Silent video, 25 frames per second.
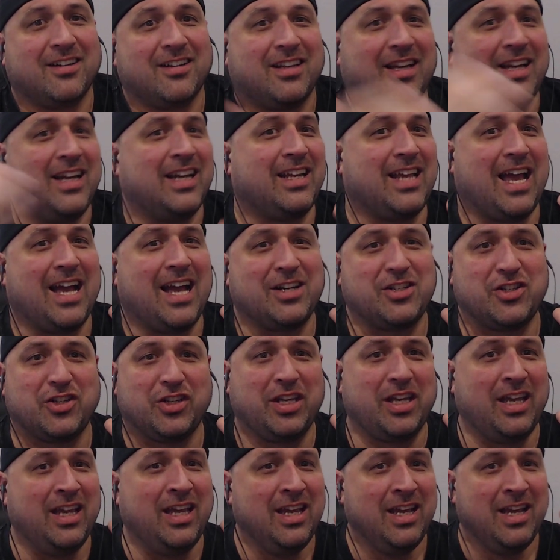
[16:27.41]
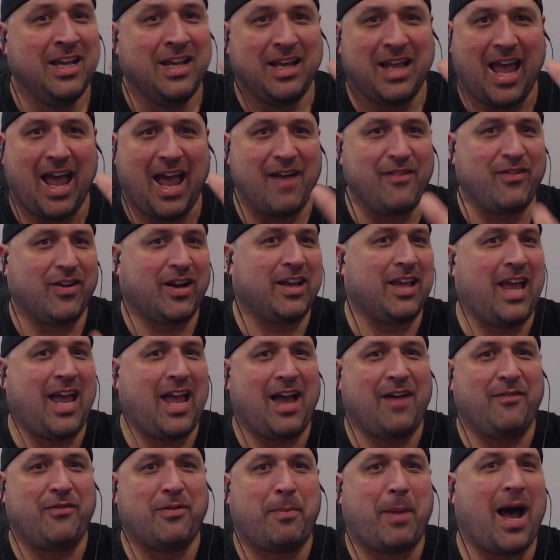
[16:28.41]
Like actually have
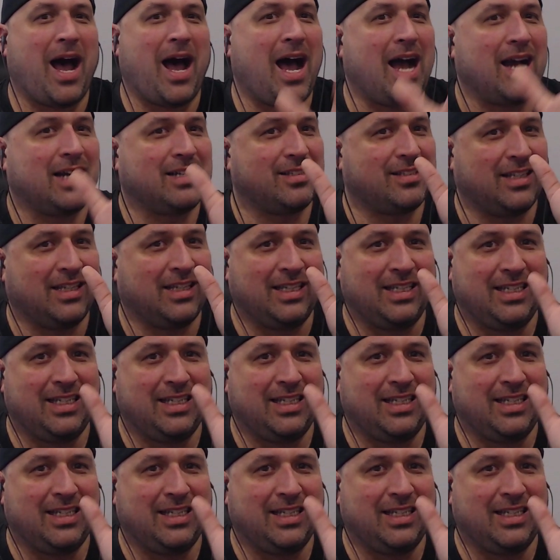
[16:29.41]
a box,